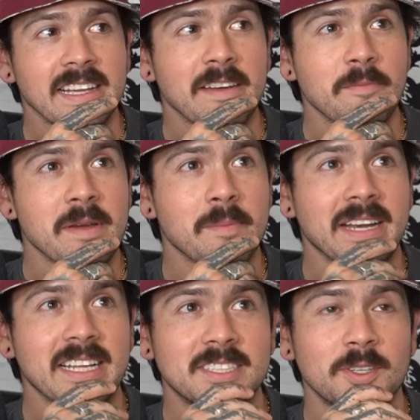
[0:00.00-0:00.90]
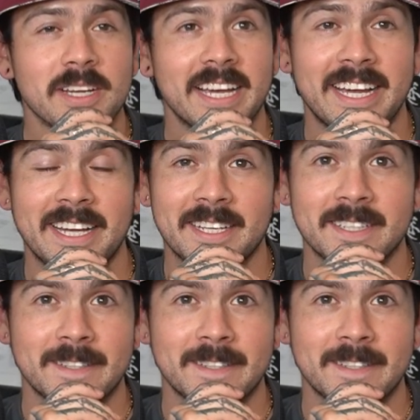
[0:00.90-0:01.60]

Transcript: Give me a minute. Okay.